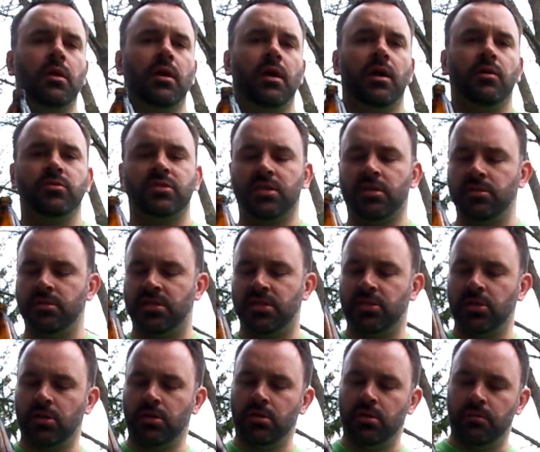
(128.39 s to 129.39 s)
I was
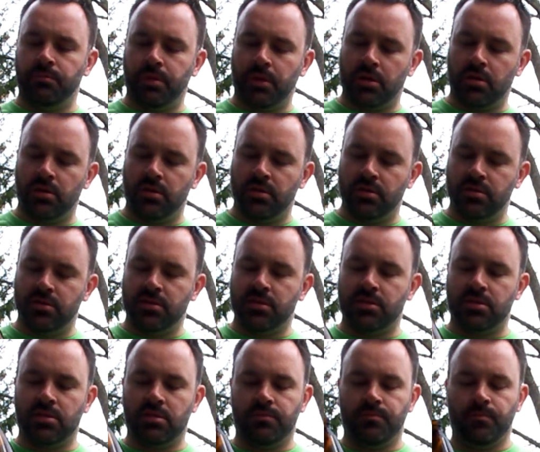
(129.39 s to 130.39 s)
concerned
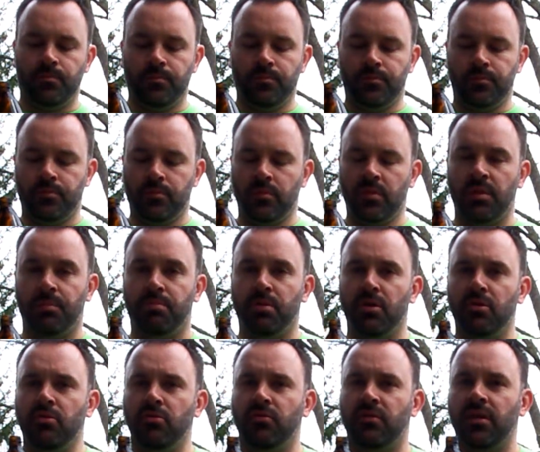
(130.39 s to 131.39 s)
because the
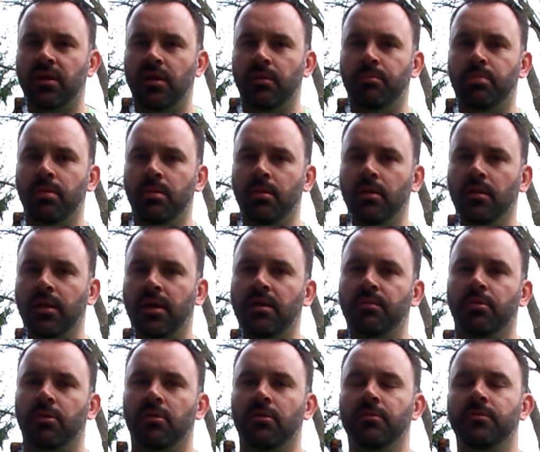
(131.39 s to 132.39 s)
prototype
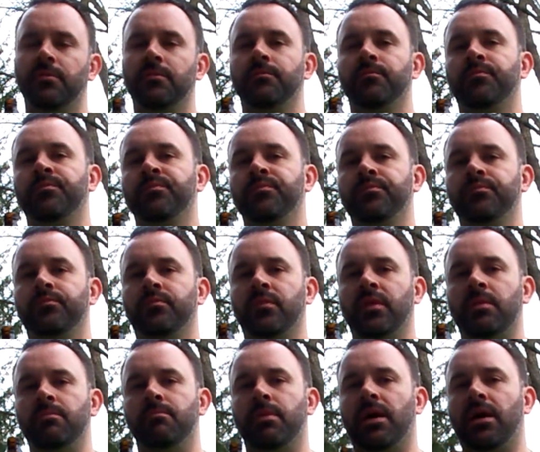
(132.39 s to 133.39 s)
label
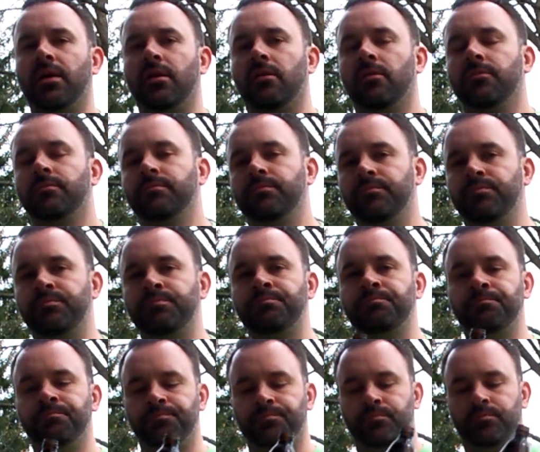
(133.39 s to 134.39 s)
and bottle
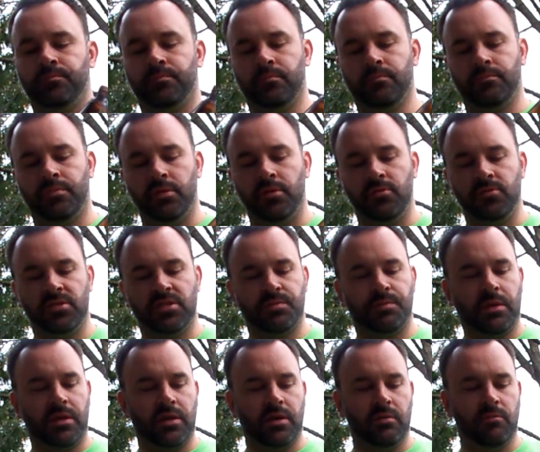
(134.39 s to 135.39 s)
produced
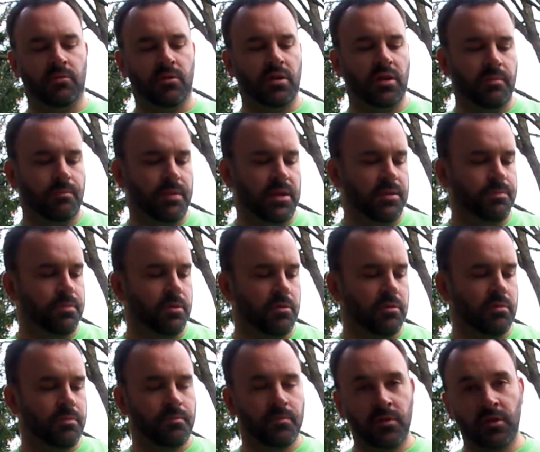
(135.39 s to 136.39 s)
by one of the people
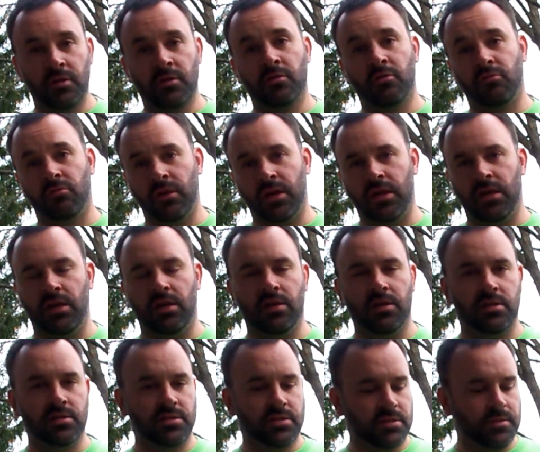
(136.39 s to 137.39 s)
creating
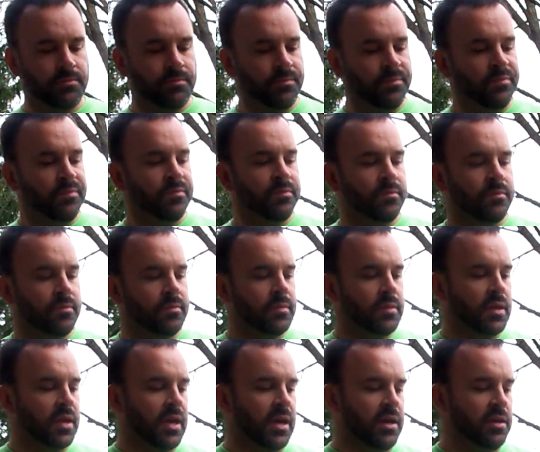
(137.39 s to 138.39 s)
this,
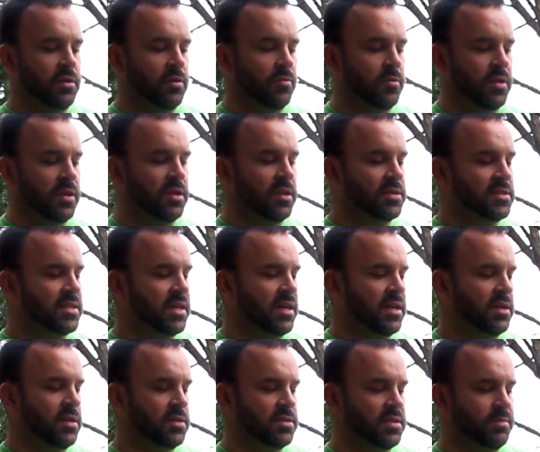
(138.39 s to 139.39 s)
the guy doing the design,
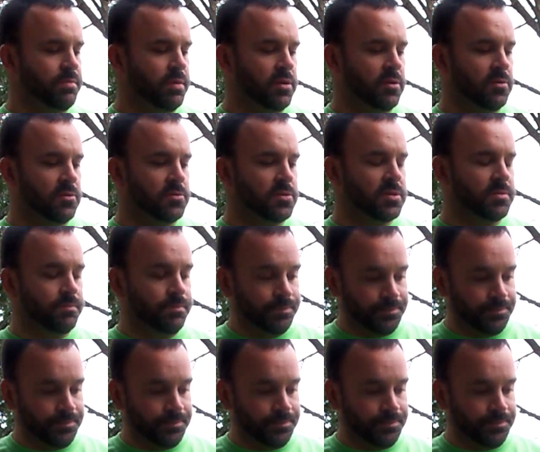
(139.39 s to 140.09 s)
I suppose,